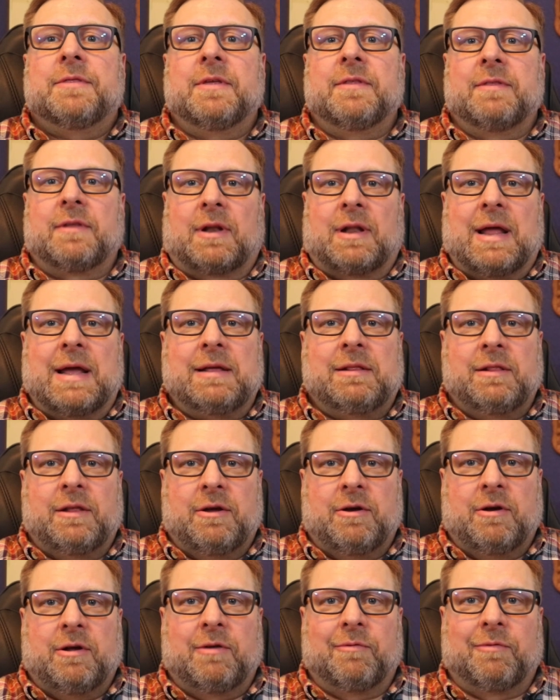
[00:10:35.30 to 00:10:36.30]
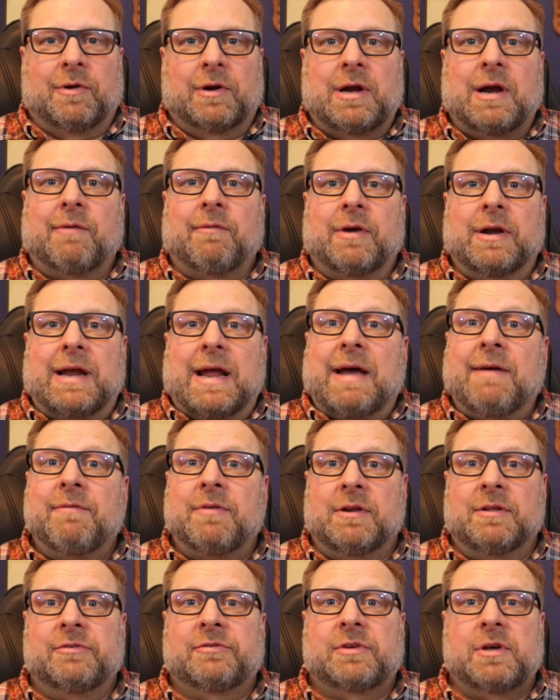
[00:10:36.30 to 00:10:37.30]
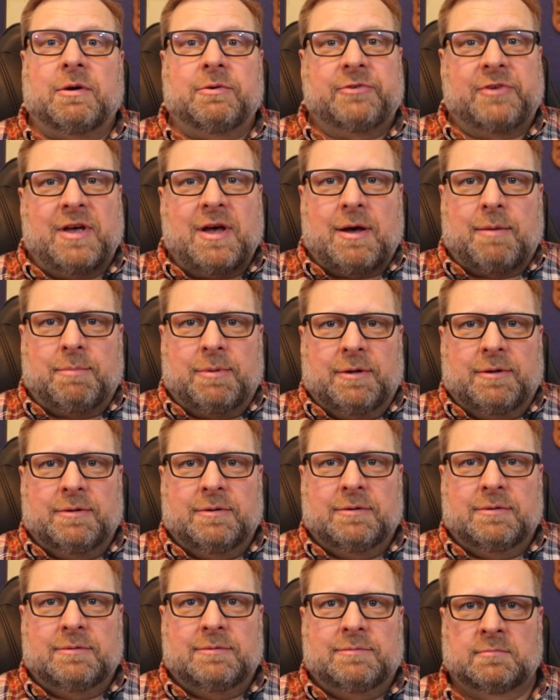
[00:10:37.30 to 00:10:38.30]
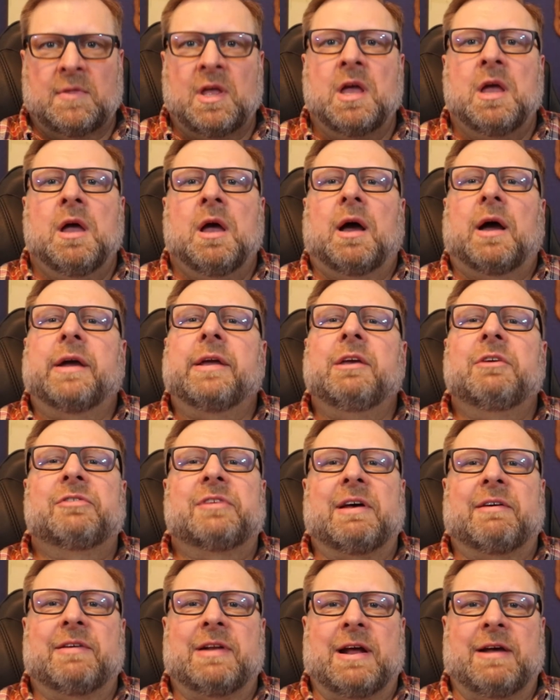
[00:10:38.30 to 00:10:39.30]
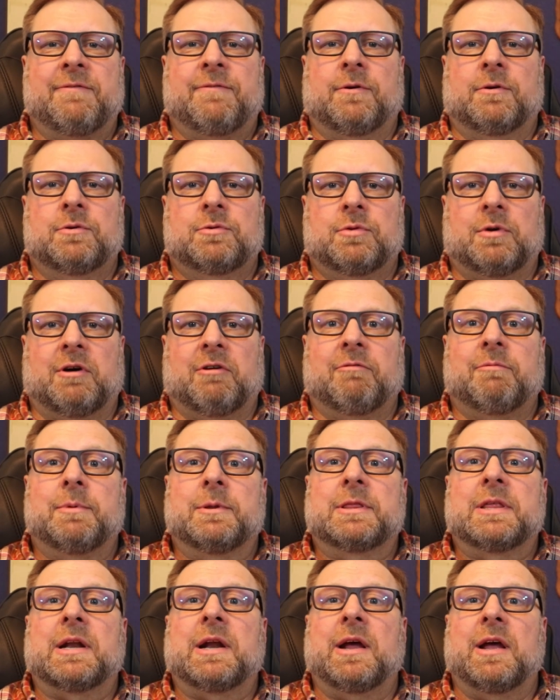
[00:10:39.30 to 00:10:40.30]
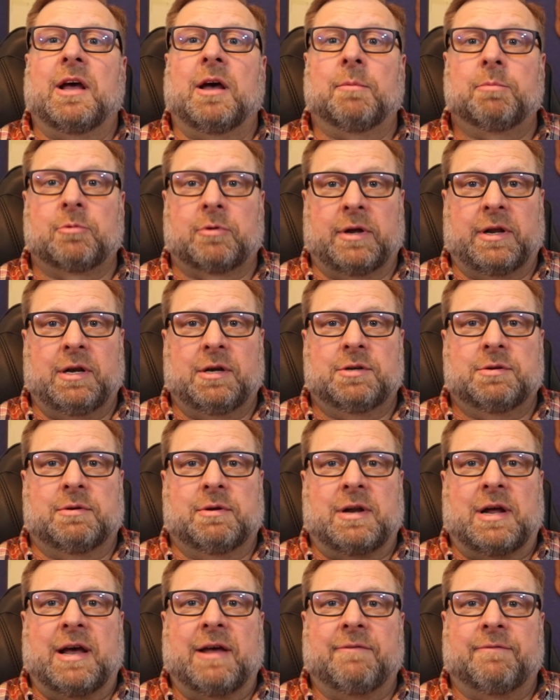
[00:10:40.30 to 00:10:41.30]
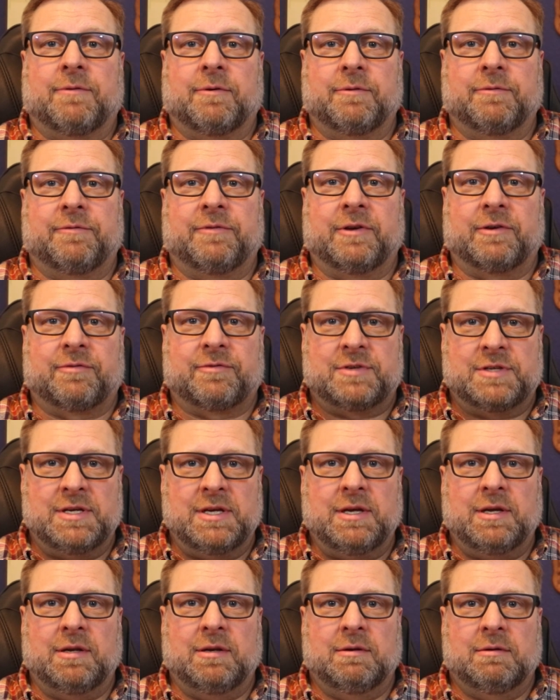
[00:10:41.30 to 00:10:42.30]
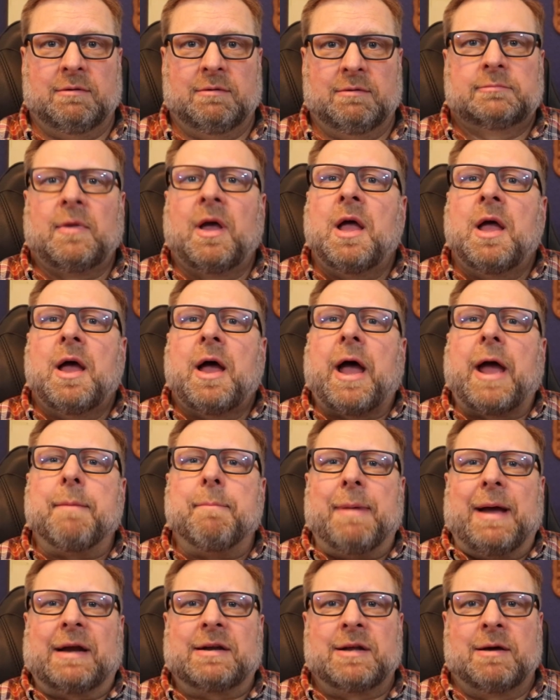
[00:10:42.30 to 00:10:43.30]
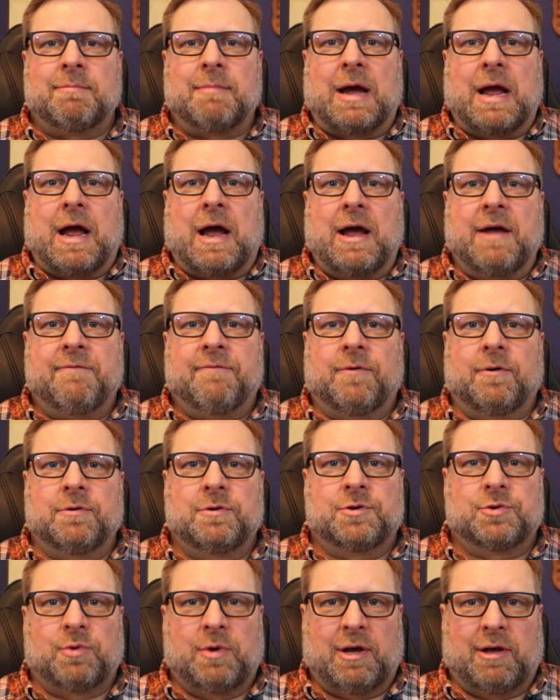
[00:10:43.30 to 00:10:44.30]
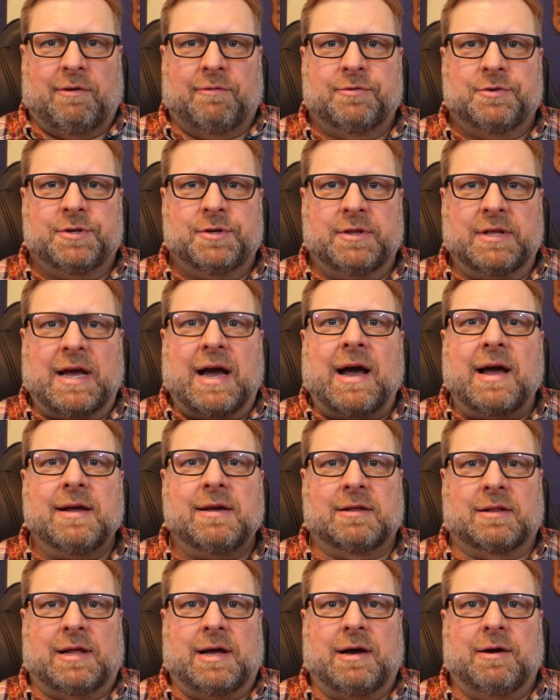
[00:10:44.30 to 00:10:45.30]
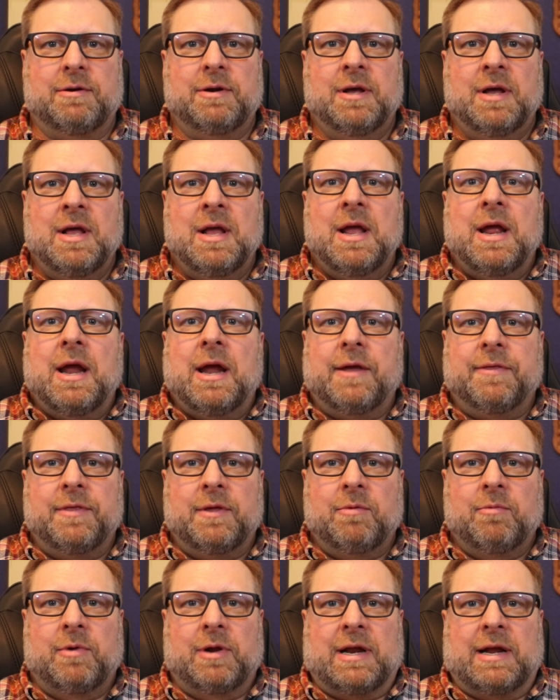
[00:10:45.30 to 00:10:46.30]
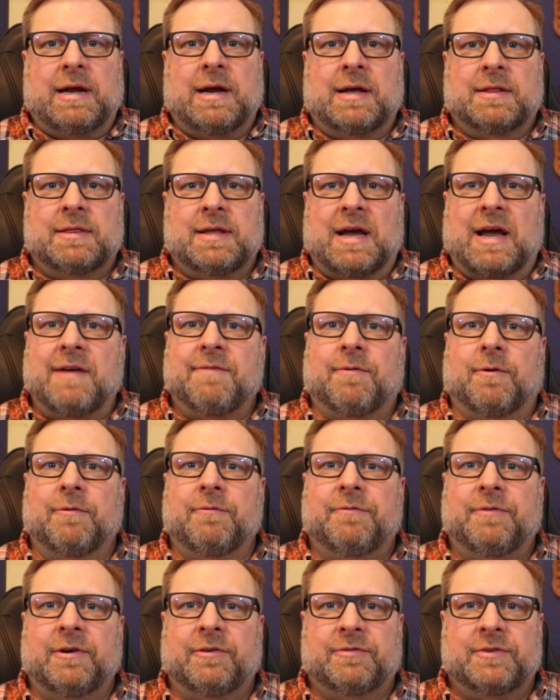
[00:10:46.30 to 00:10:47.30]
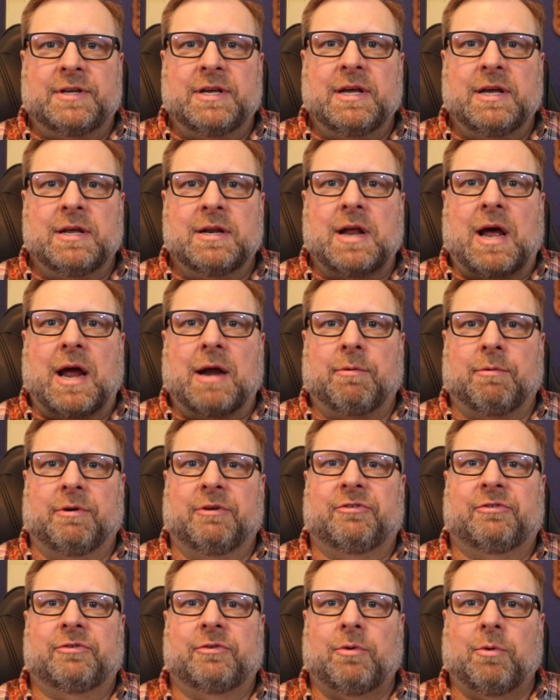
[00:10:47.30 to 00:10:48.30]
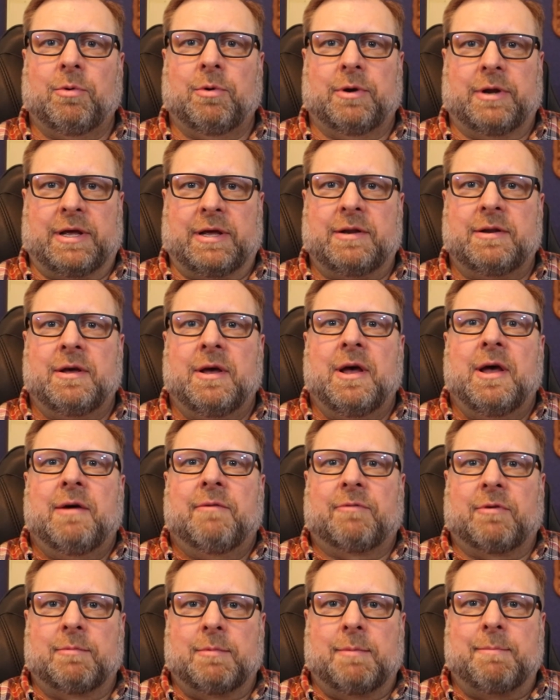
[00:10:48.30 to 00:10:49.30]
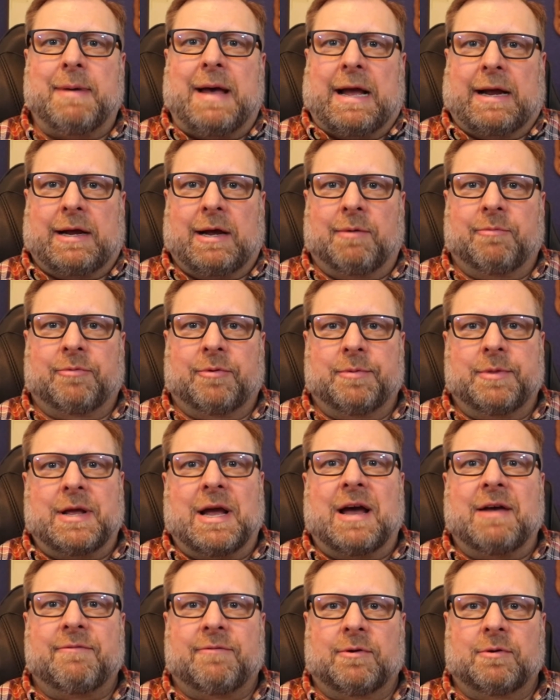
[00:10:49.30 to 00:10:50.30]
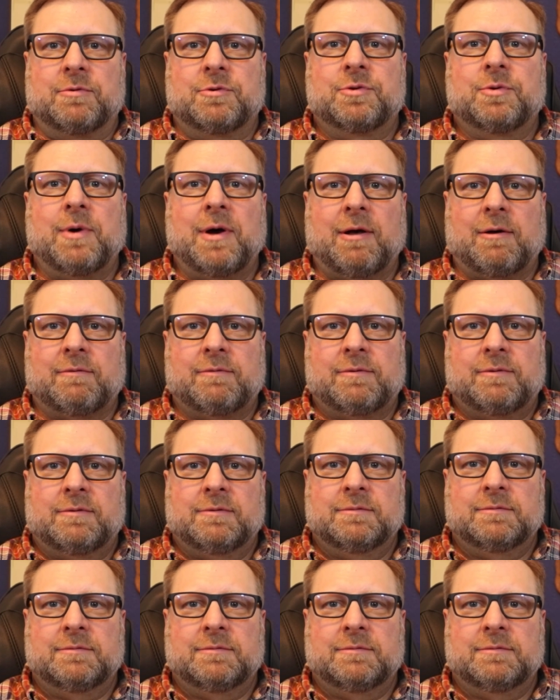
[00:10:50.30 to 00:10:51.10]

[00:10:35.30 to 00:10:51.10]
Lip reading: then the likelihood of recovering evidence goes up. I used to have an iPhone 12, but then I upgraded to an iPhone 15. I backed up my iPhone 12 to the iCloud, and then when I got the iPhone 15, I restored it from a backup from the iPhone 12.